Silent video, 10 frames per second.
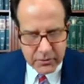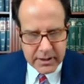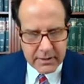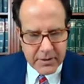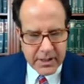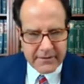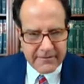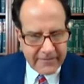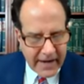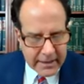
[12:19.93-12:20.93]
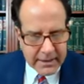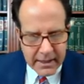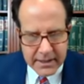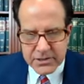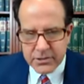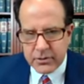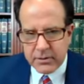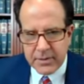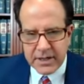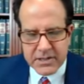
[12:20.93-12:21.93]
only applied FACA to
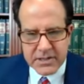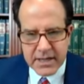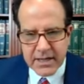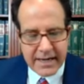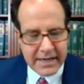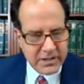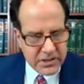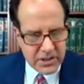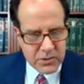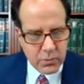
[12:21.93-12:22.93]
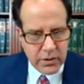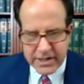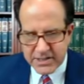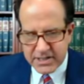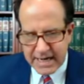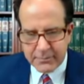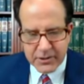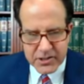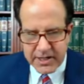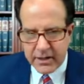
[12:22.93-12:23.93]
committees that agencies were
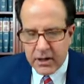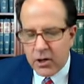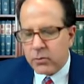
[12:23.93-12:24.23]
establishing,